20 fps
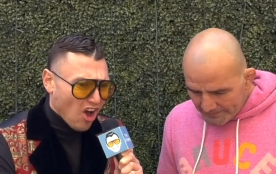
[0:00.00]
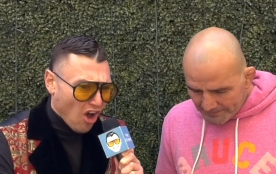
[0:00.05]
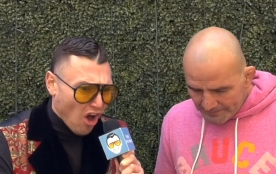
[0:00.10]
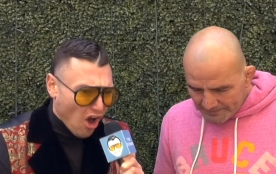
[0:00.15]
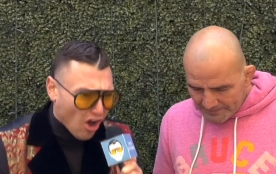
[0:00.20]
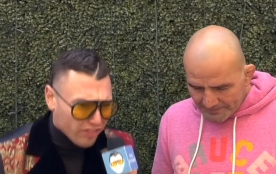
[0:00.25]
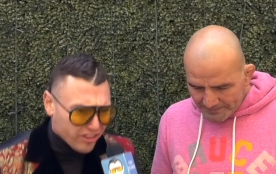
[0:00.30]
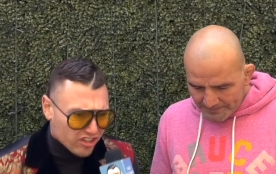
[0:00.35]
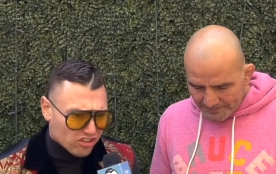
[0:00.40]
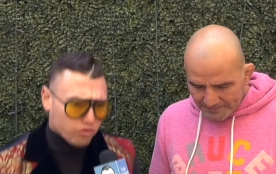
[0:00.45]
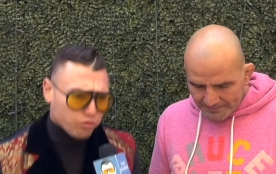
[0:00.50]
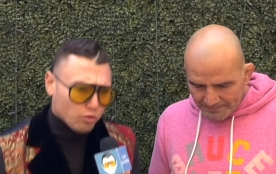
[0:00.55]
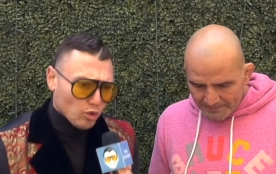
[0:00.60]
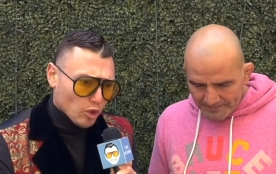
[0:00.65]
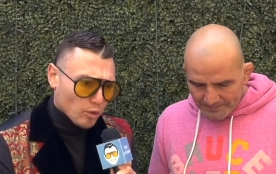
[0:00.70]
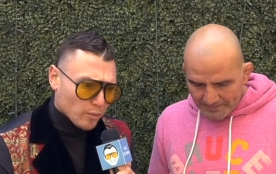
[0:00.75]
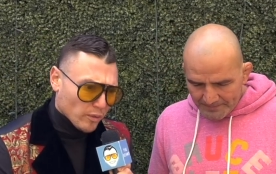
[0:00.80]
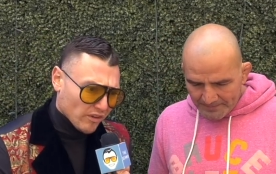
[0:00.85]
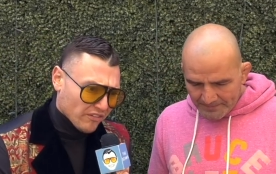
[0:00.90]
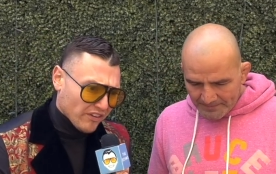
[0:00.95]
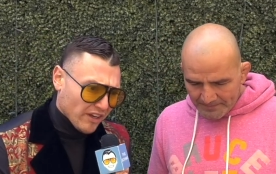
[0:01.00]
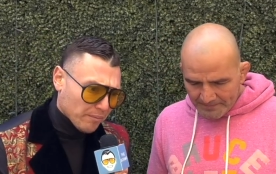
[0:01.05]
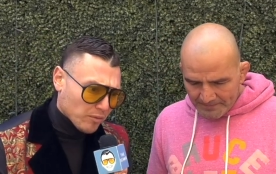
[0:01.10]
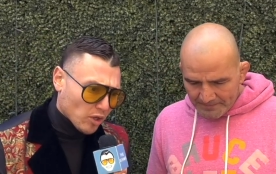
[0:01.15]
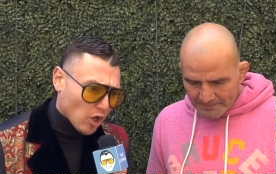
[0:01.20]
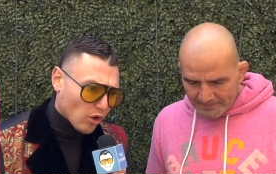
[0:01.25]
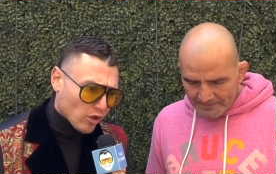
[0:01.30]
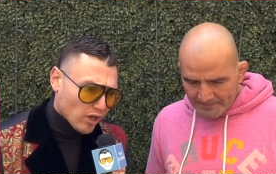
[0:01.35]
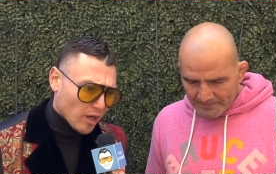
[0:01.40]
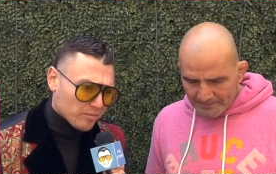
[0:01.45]
Speaker 1: all this rumor of him
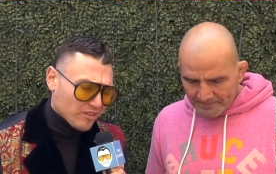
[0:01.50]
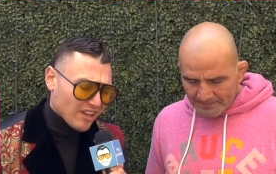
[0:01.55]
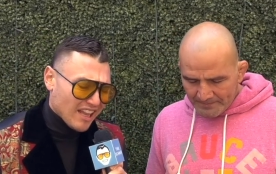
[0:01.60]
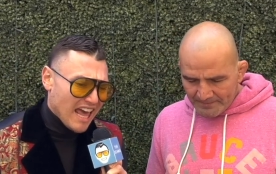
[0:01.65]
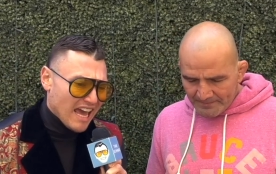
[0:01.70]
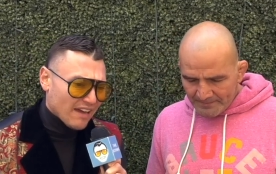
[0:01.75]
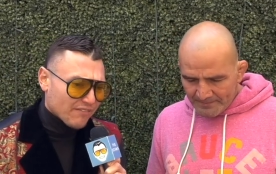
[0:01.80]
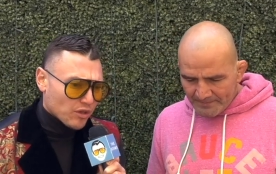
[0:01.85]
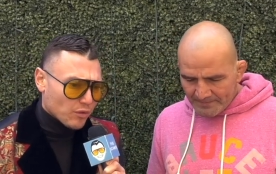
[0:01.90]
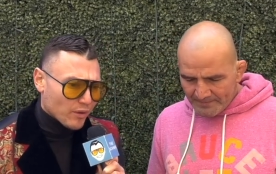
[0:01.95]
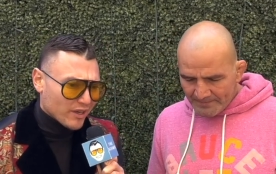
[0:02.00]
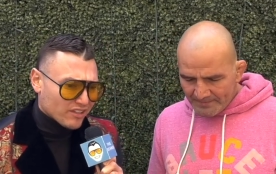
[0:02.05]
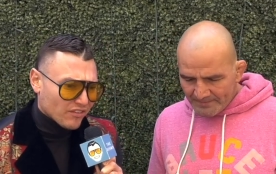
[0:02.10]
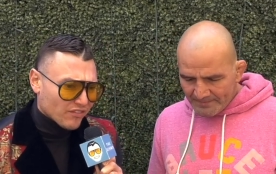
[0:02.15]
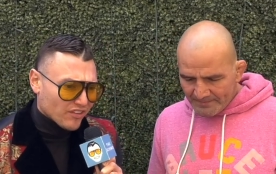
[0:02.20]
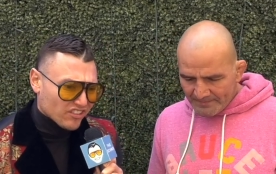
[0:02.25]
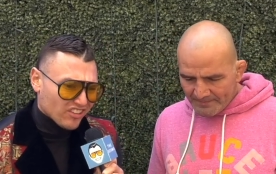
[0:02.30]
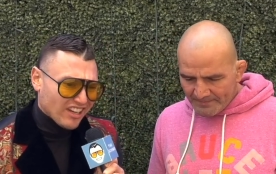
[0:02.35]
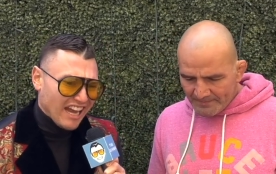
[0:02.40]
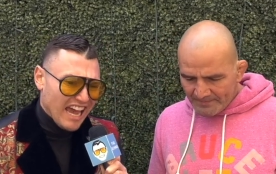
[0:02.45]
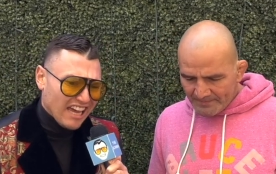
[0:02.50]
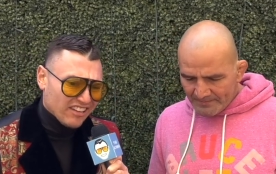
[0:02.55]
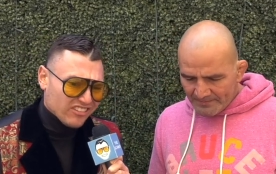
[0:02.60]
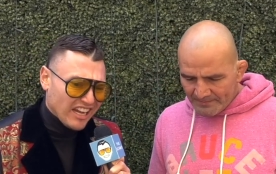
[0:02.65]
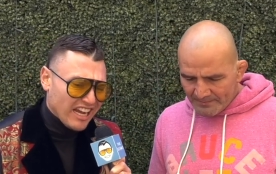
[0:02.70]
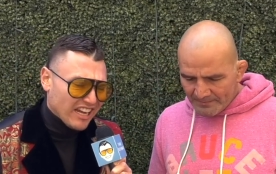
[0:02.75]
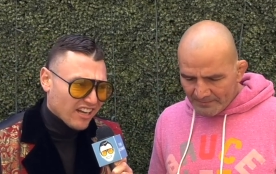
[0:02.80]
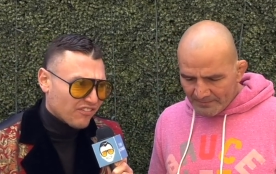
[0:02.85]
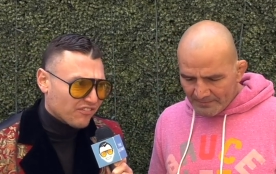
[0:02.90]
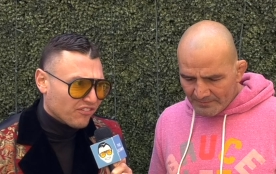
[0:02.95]
going up to the heavyweight division,
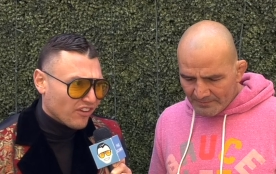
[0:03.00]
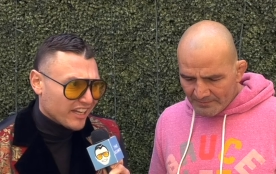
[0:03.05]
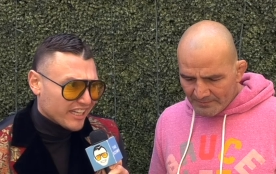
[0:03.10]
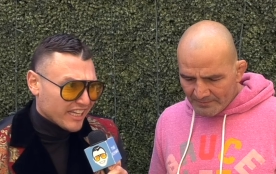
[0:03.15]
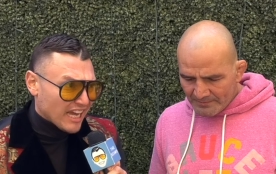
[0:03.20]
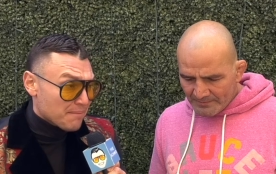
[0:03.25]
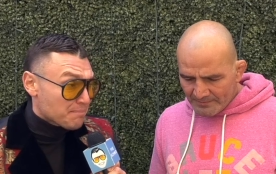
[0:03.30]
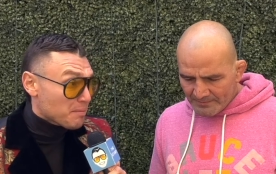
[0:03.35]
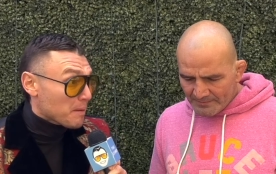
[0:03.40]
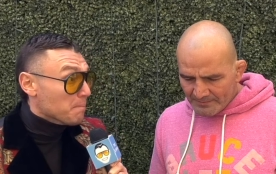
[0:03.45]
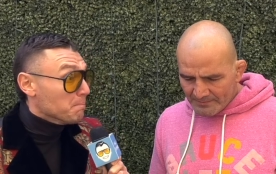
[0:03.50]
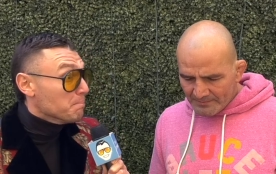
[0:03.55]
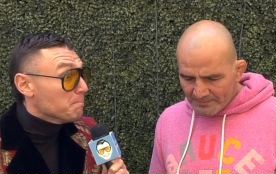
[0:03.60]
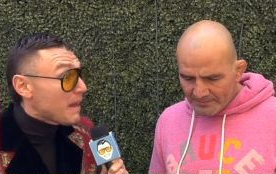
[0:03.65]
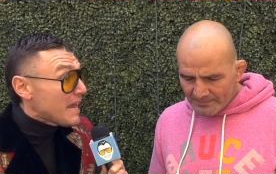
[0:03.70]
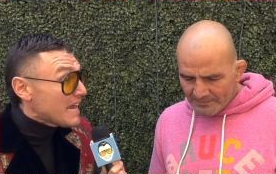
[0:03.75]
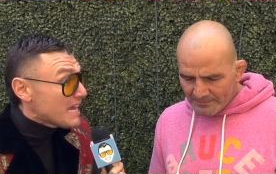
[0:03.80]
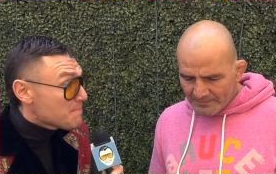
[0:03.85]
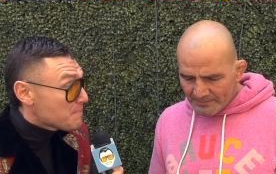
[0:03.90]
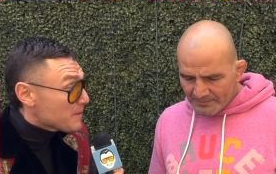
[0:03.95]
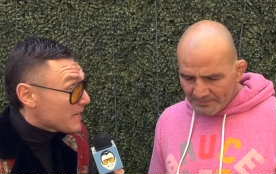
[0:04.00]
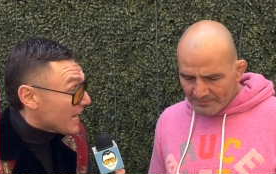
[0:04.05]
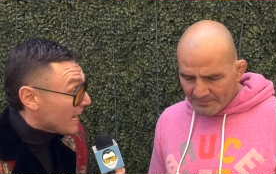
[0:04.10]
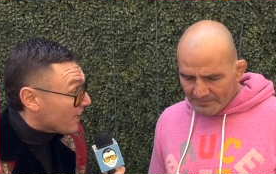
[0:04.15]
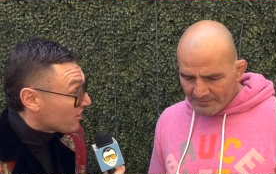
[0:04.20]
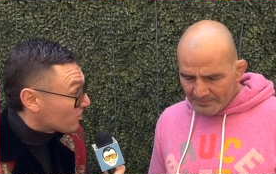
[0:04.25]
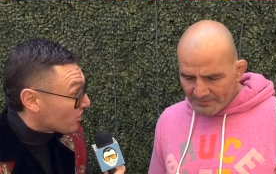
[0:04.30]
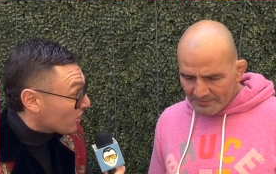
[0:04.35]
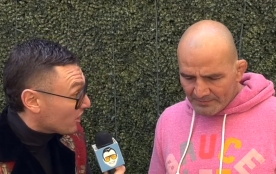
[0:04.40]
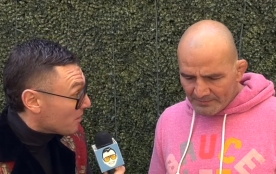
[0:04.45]
hasn't had a fight yet, but maybe
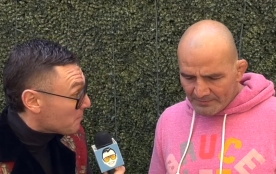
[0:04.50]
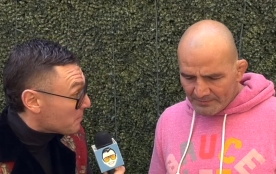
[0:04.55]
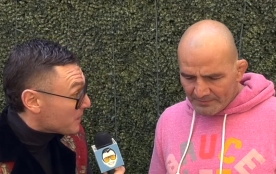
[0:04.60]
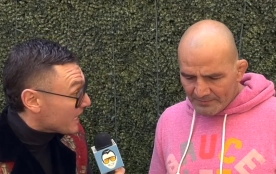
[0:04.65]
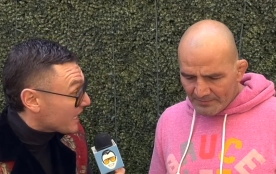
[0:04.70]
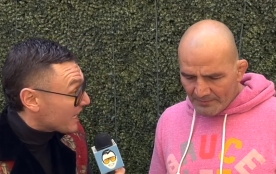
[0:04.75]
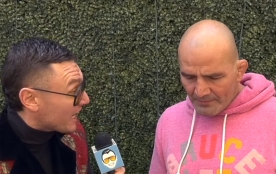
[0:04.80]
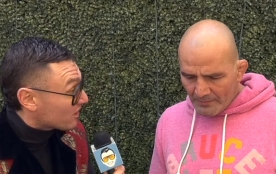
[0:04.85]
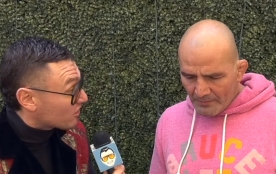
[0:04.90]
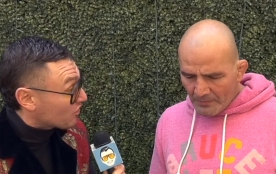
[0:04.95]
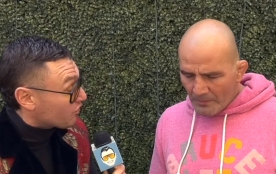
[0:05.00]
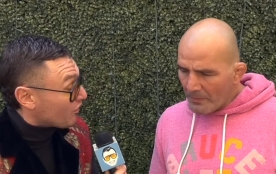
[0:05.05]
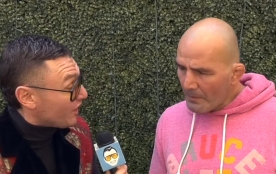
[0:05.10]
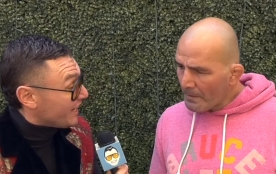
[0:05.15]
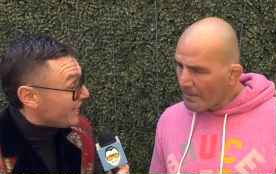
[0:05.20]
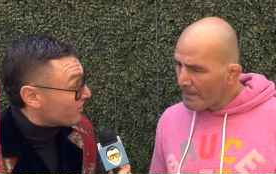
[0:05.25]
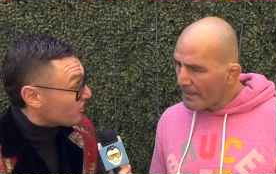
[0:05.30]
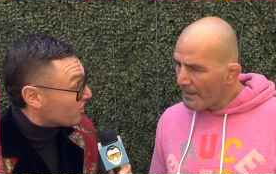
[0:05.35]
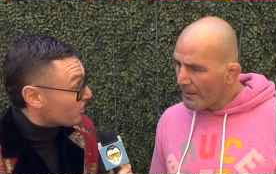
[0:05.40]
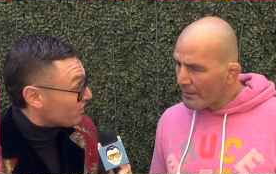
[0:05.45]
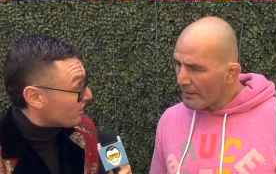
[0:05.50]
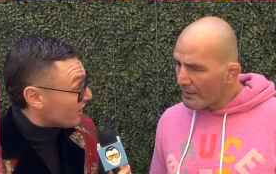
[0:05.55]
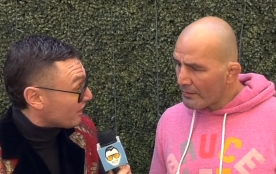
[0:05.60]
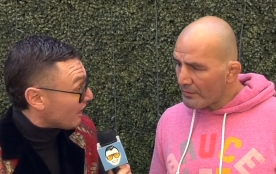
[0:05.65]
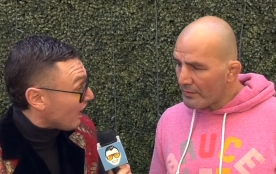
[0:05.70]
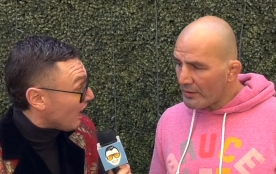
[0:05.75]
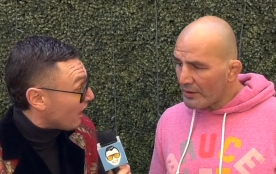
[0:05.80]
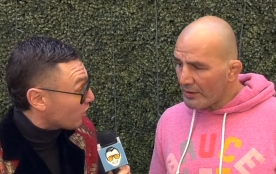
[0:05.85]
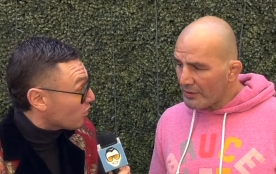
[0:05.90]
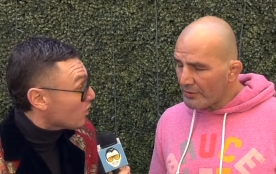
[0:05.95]
it's going to be against Francis
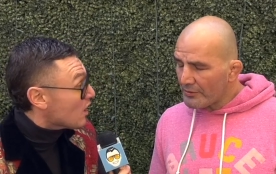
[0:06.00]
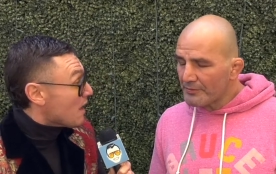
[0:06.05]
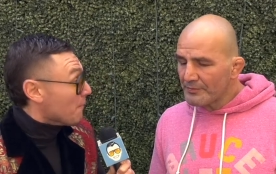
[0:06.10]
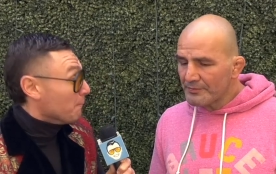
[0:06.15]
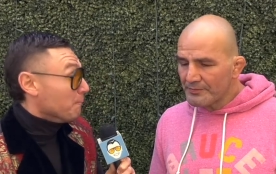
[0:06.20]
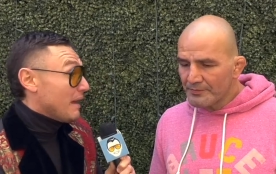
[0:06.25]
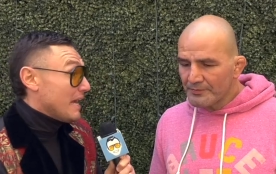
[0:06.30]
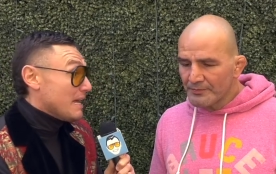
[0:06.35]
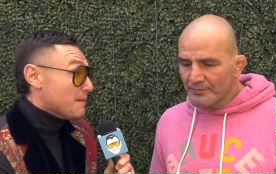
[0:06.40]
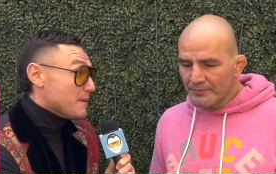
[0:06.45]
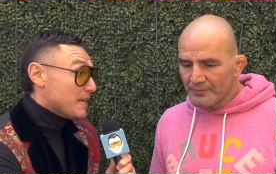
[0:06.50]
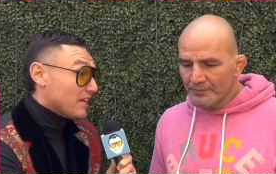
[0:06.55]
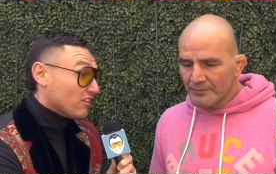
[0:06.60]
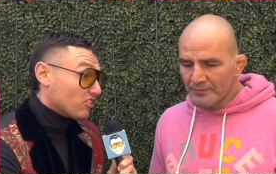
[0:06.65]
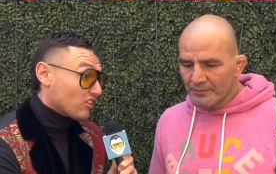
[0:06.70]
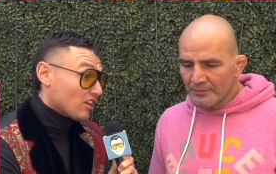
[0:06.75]
Ngannou. Maybe it's